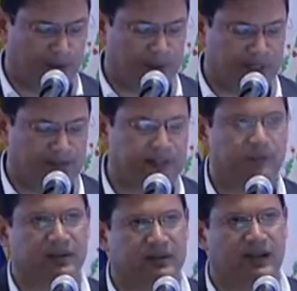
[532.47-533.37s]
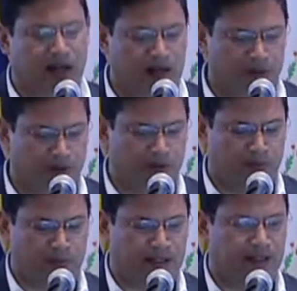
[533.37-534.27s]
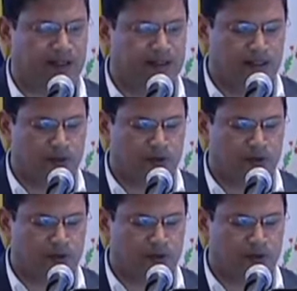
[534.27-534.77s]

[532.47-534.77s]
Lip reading: other places, but I'm going to make a